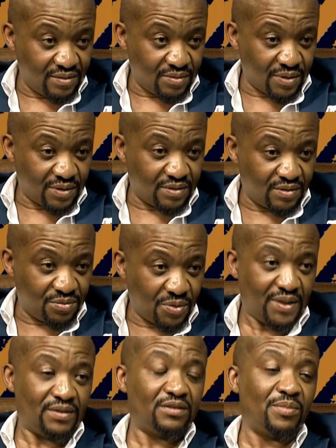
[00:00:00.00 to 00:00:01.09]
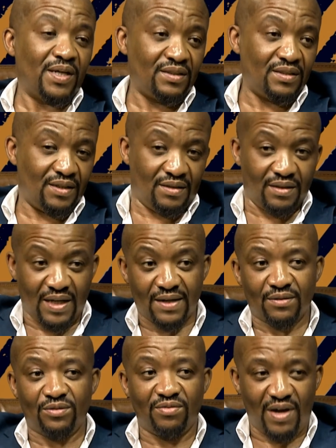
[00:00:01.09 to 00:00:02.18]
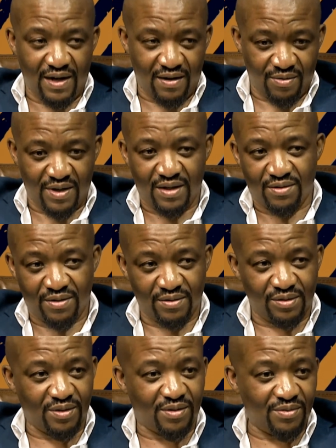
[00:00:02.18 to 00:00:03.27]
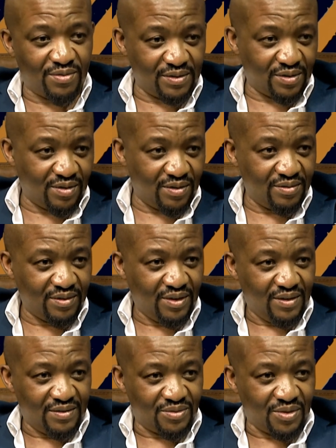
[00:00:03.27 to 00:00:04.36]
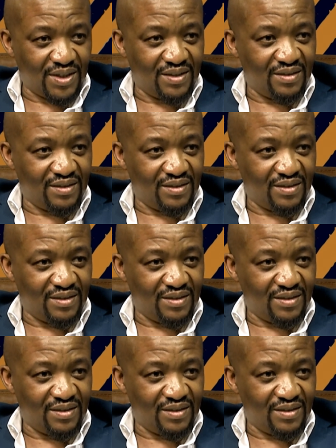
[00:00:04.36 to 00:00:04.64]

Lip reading: was World Smile Day. I got to find out, and I got onto a conference call for